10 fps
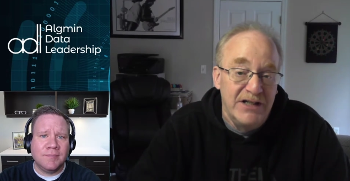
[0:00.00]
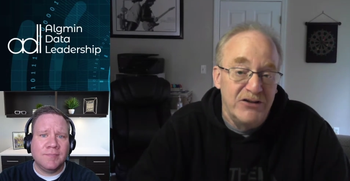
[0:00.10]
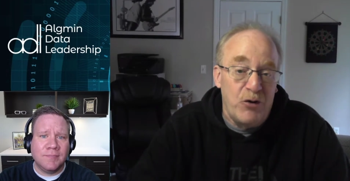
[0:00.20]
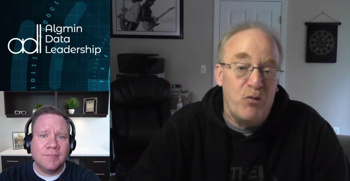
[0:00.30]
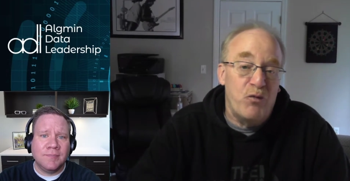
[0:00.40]

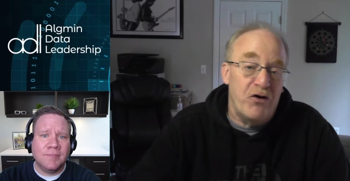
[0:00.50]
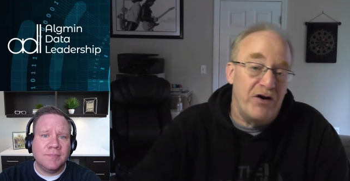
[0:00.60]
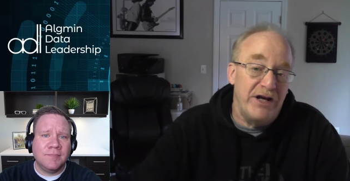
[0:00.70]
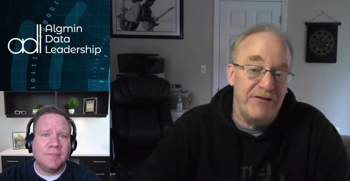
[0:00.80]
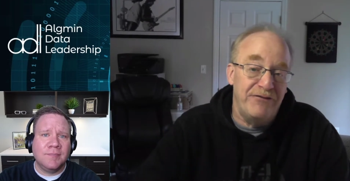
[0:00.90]
Speaker 1: Don't
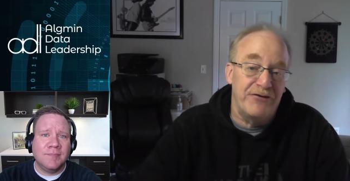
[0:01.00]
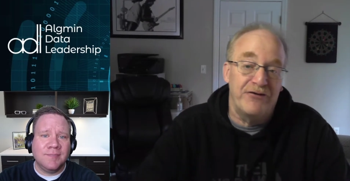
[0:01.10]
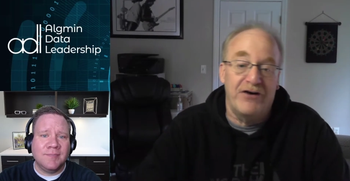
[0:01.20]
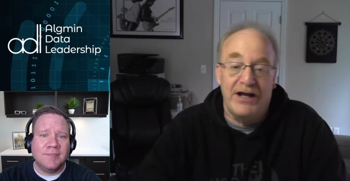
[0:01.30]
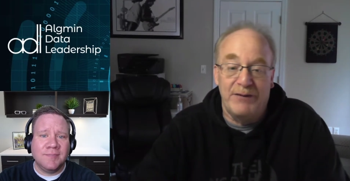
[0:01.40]
worry if you're
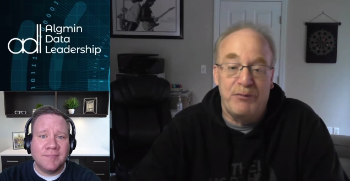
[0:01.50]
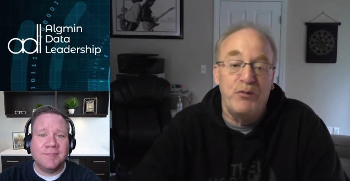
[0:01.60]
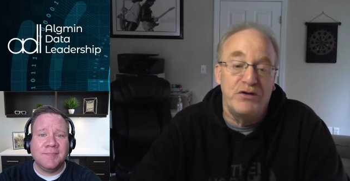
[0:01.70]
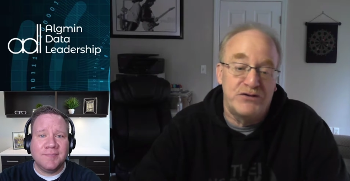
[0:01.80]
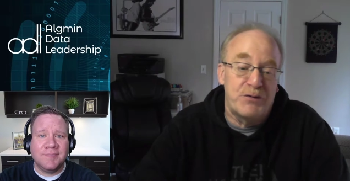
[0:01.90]
not a
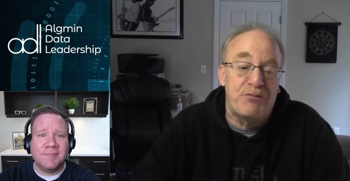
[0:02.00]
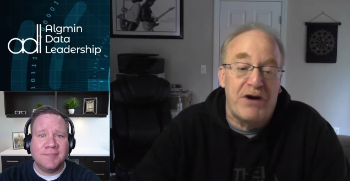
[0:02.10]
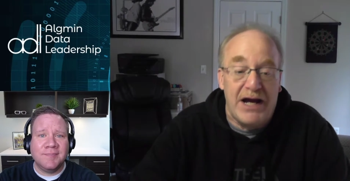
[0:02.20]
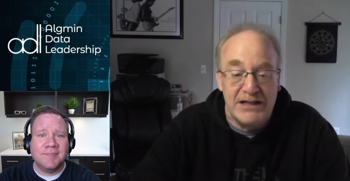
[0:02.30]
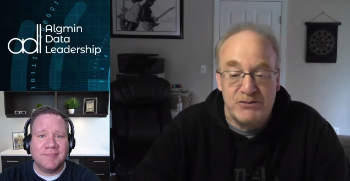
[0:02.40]
Pulitzer
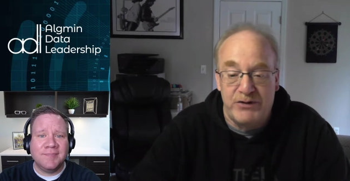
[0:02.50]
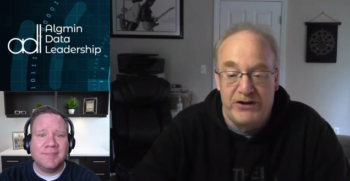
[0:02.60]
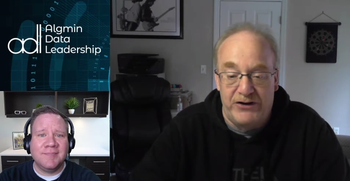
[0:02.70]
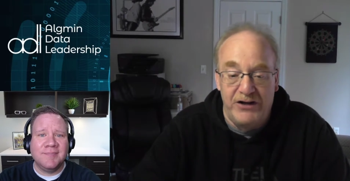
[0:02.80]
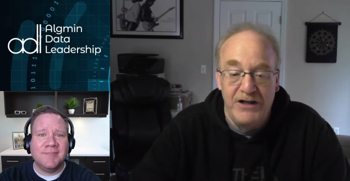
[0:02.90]
Prize
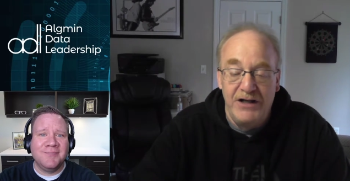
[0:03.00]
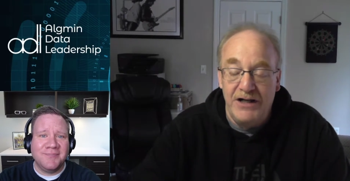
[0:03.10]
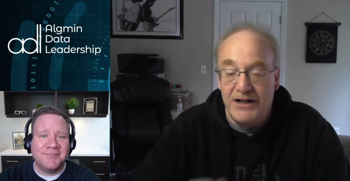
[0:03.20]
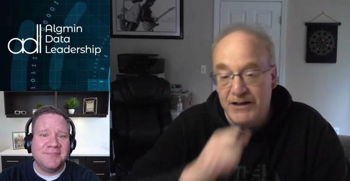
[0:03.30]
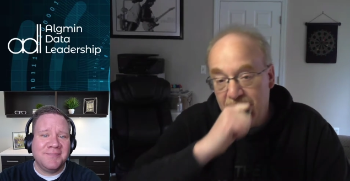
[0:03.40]
winner
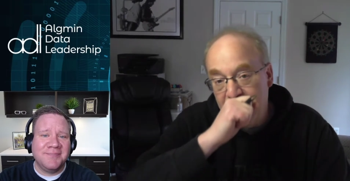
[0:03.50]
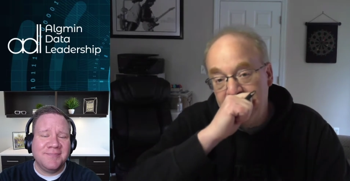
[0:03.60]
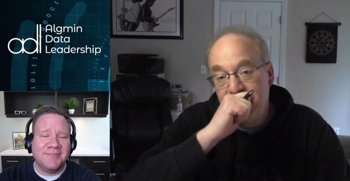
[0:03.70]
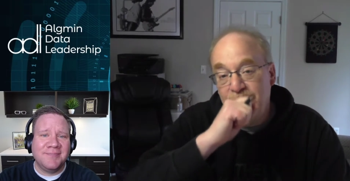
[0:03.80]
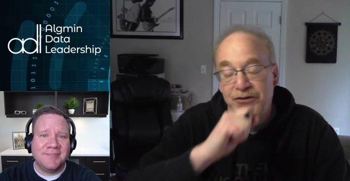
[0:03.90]

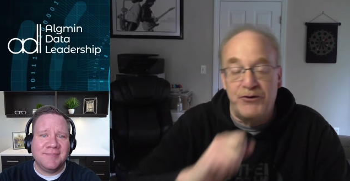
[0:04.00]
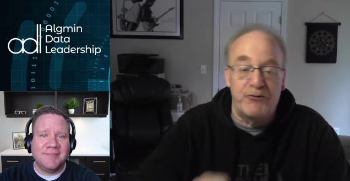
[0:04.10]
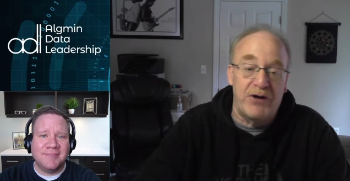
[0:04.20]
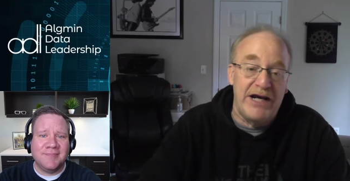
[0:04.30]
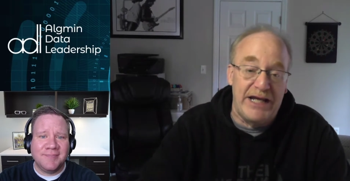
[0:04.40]
with your
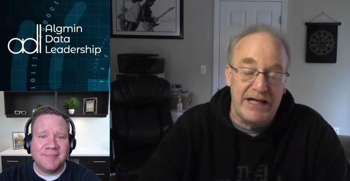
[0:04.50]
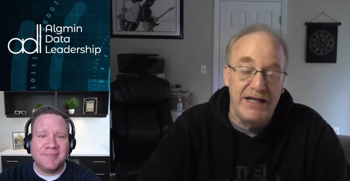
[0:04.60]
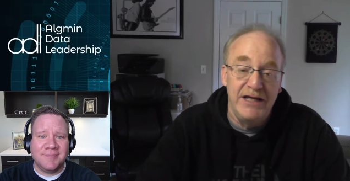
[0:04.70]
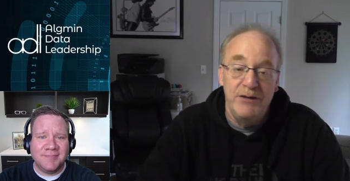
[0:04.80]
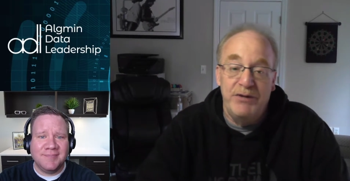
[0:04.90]
writing,
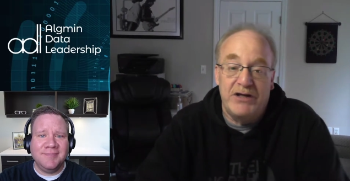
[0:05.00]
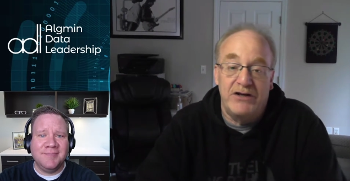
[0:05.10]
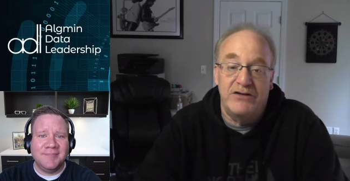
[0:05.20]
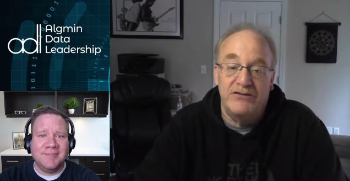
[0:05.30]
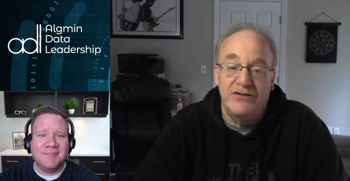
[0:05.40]
mm-hmm.
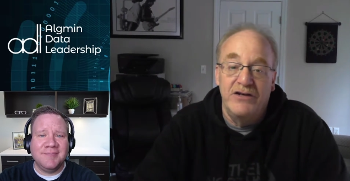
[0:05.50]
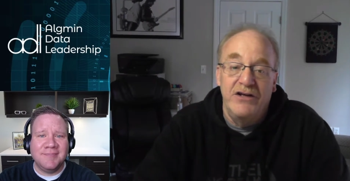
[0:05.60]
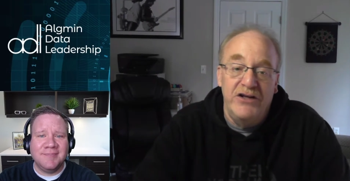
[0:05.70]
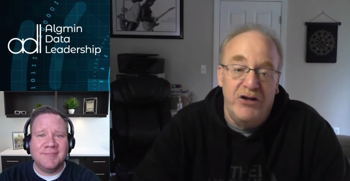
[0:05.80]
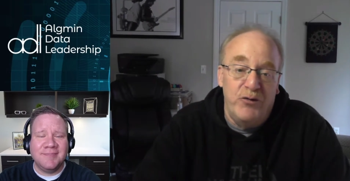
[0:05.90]
because
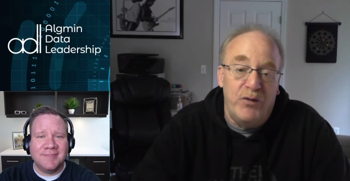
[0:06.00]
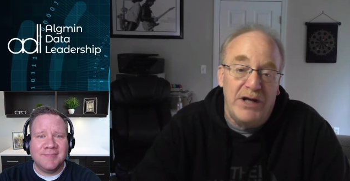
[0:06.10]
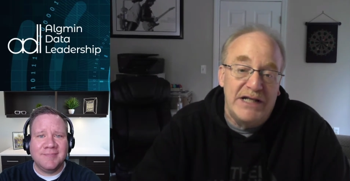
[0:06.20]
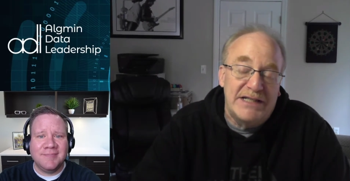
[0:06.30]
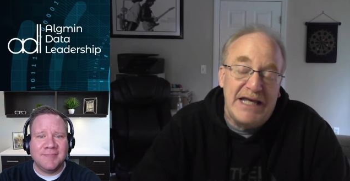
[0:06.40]
you know what?
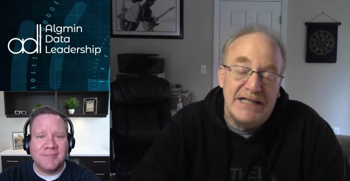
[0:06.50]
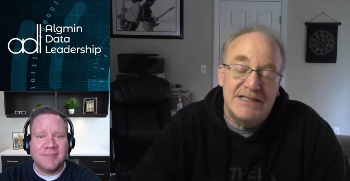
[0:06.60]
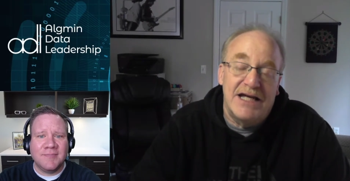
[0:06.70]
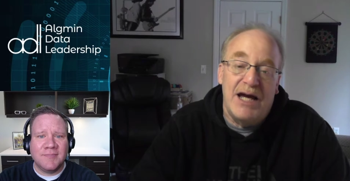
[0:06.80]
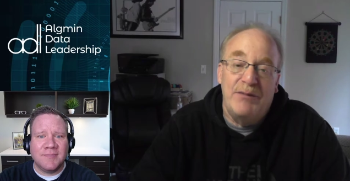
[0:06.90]
It takes
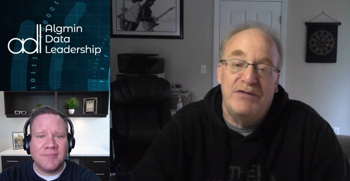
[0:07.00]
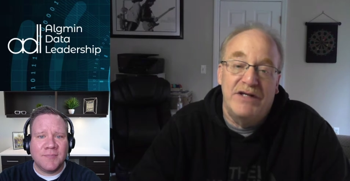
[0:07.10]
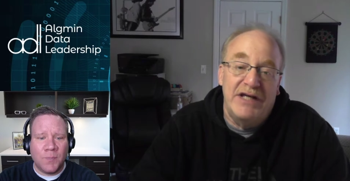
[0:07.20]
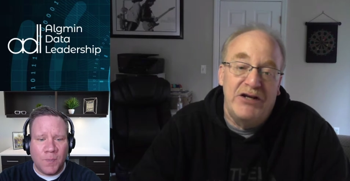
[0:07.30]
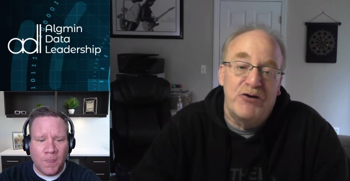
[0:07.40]
time to
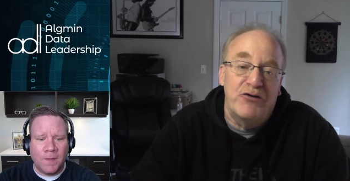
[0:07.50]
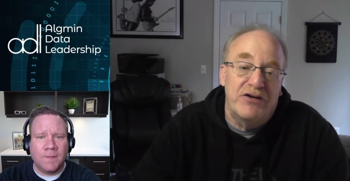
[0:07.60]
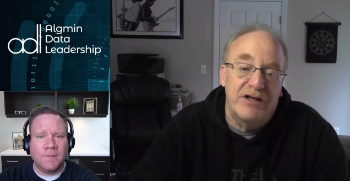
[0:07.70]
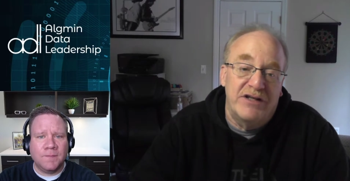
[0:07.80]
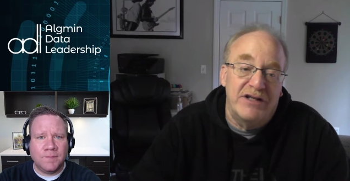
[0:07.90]
get your,
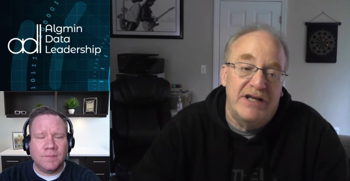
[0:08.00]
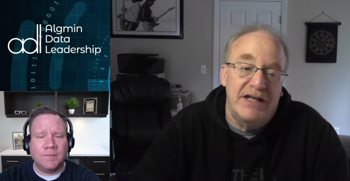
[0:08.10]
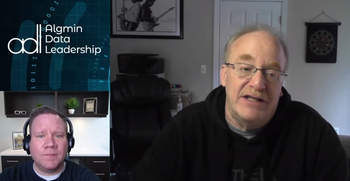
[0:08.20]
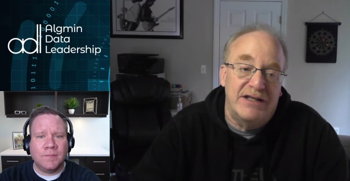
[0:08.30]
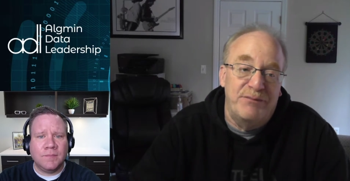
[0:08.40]

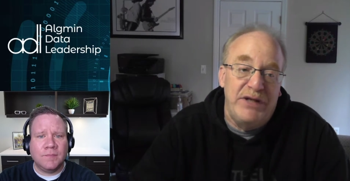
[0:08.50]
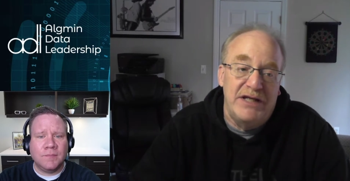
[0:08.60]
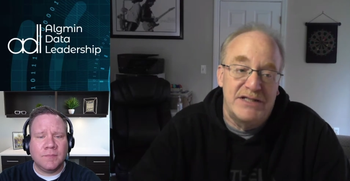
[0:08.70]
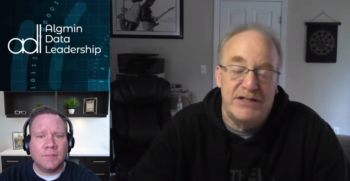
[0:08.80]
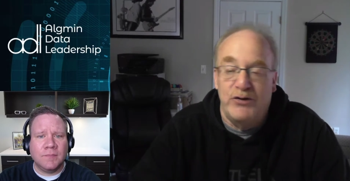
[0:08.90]

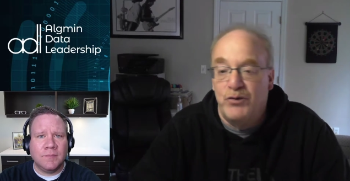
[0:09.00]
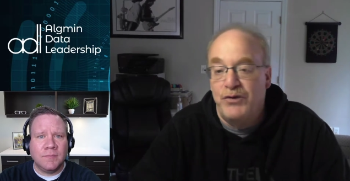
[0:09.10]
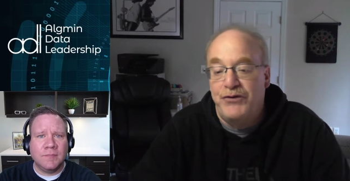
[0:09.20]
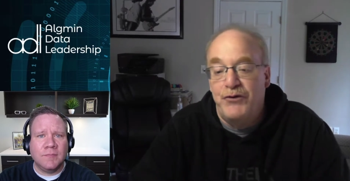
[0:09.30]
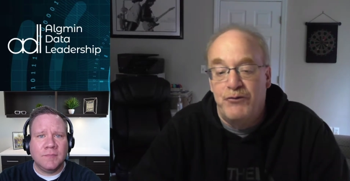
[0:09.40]
being skilled
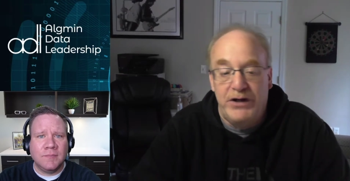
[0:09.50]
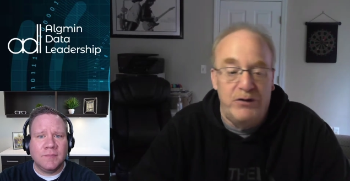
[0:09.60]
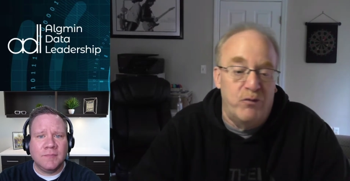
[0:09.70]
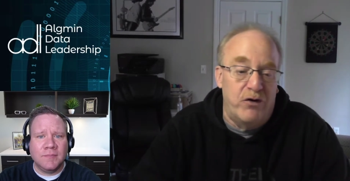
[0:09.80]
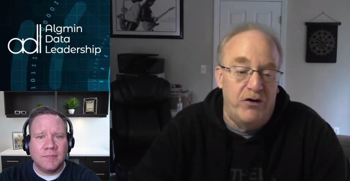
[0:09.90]
with your
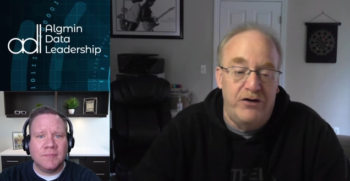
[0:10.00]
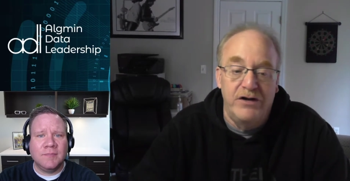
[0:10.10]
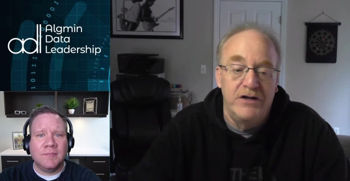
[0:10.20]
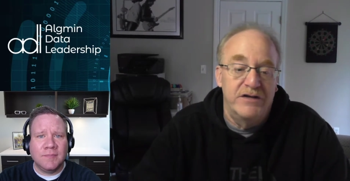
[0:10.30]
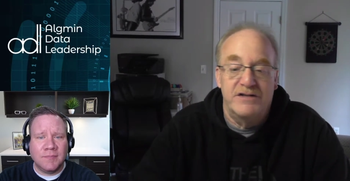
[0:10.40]
written word
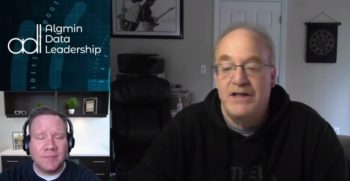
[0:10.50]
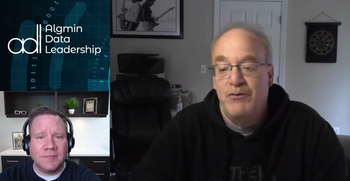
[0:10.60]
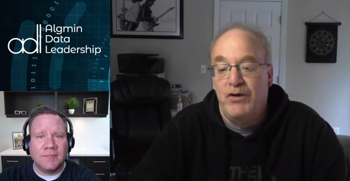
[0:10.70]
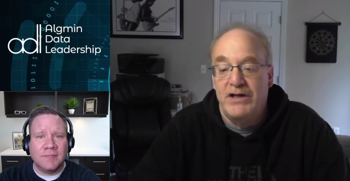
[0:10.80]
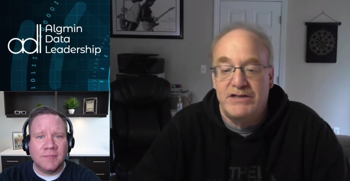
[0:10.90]
the same
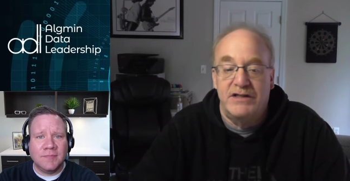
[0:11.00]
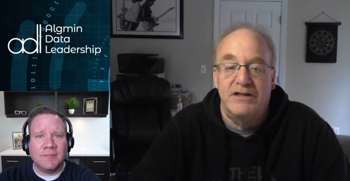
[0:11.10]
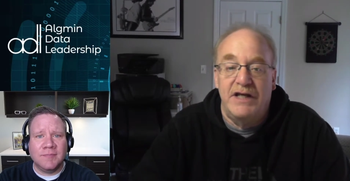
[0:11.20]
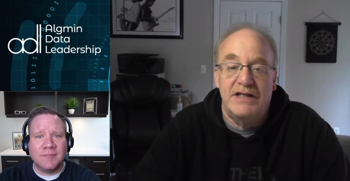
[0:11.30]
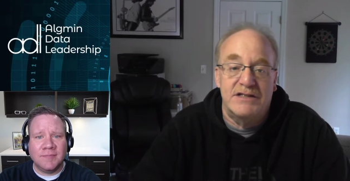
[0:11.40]
way as it takes